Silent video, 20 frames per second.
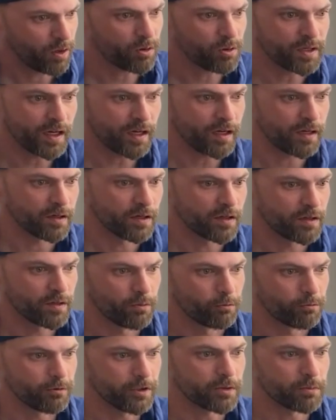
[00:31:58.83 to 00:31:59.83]
Okay,
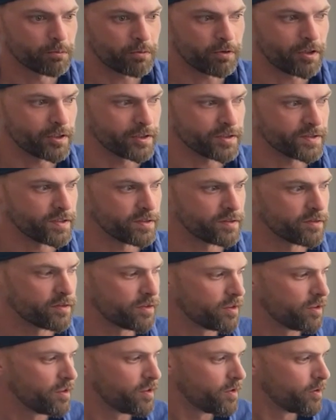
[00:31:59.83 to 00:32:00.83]
we are plugged in.
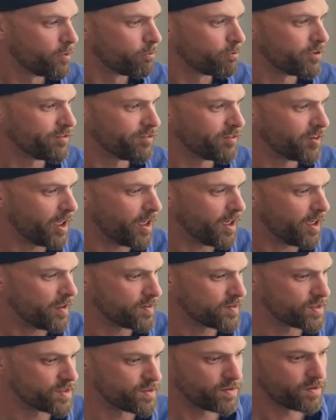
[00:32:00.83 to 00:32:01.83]
We've
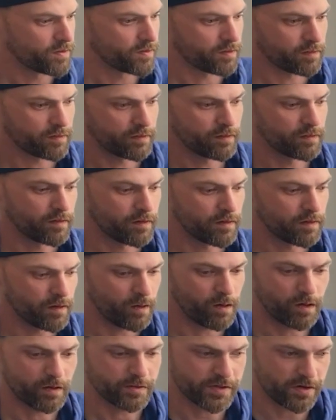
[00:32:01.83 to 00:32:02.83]
got
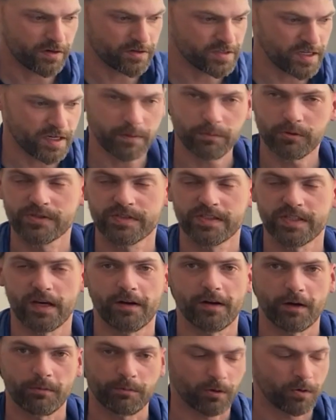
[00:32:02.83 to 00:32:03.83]
our turntable
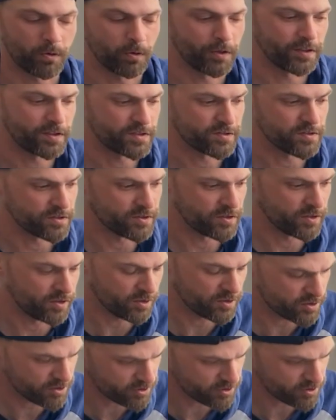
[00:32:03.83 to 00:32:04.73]
set up according to the